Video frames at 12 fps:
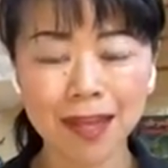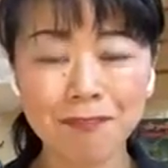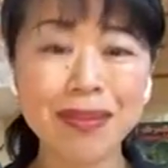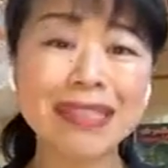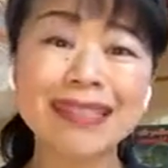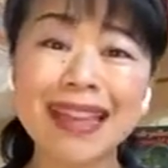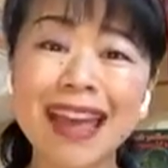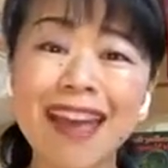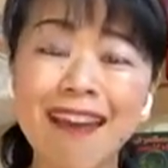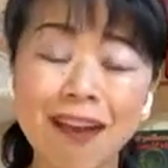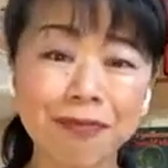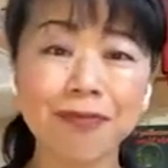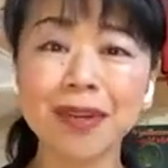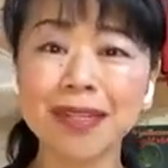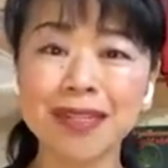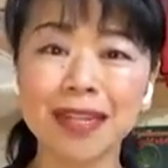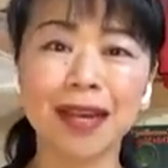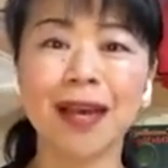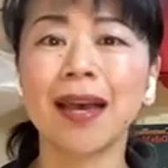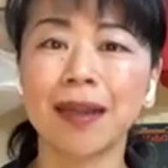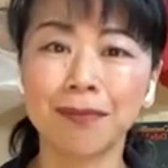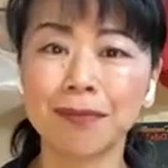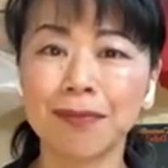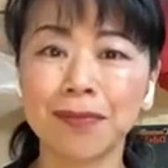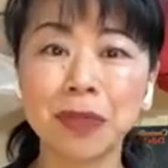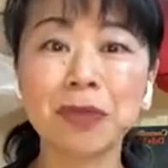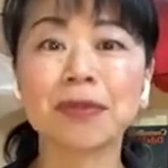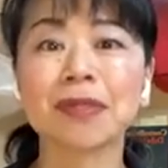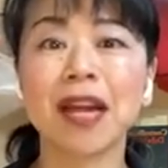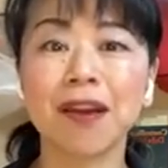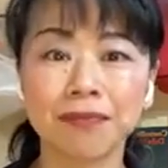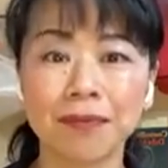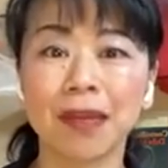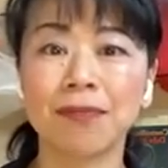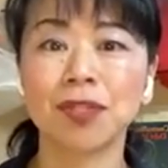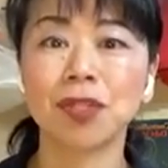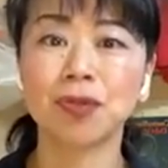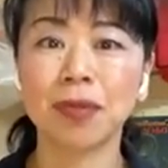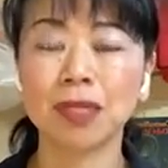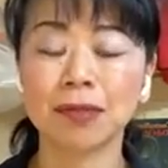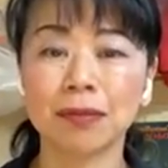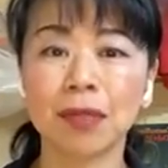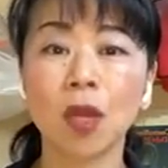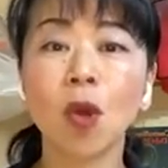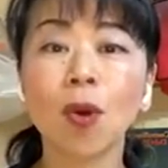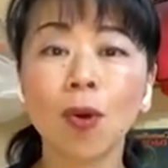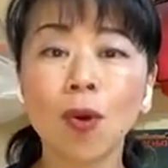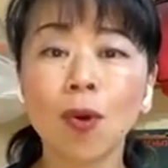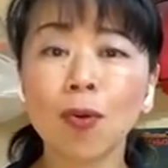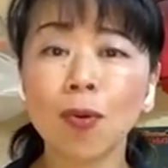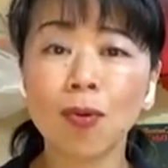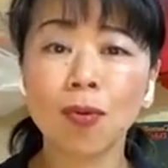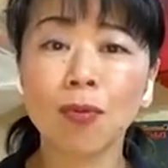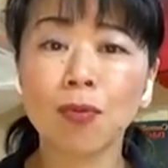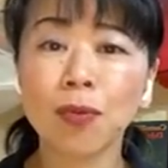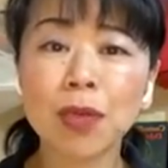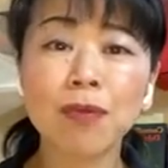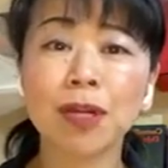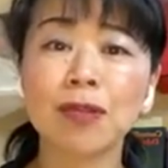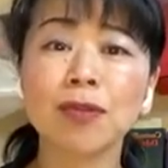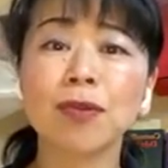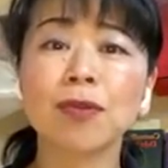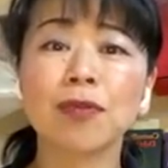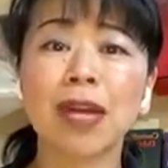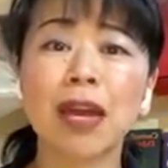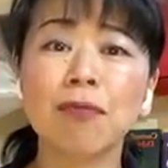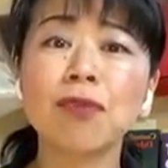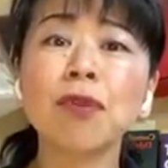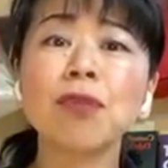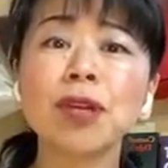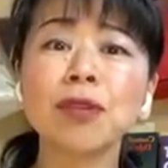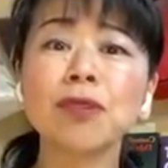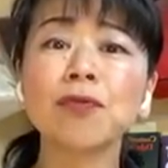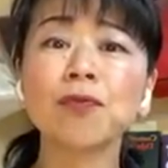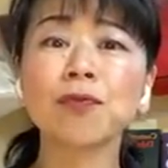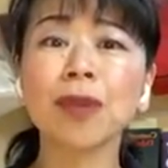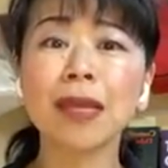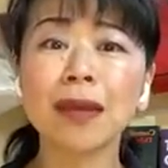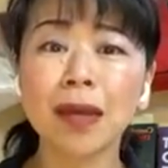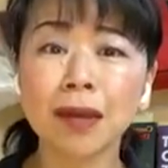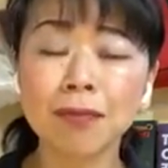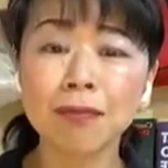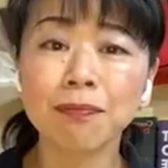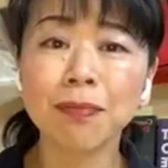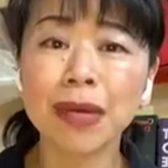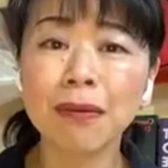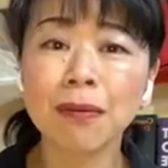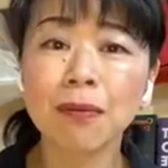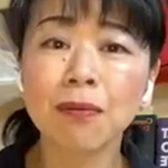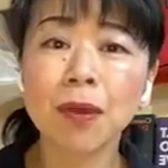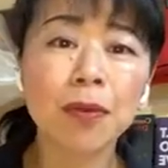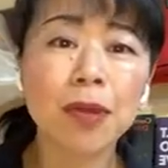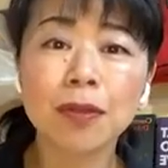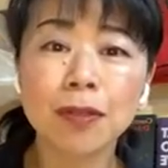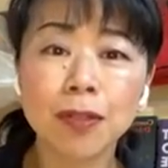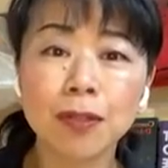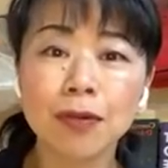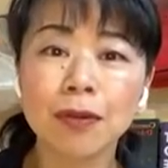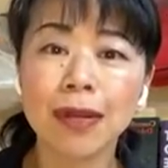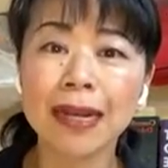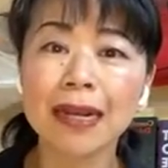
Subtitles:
But every time, those tough time situations, we wanted to cry, we wanted to freak out, but what are we gonna do?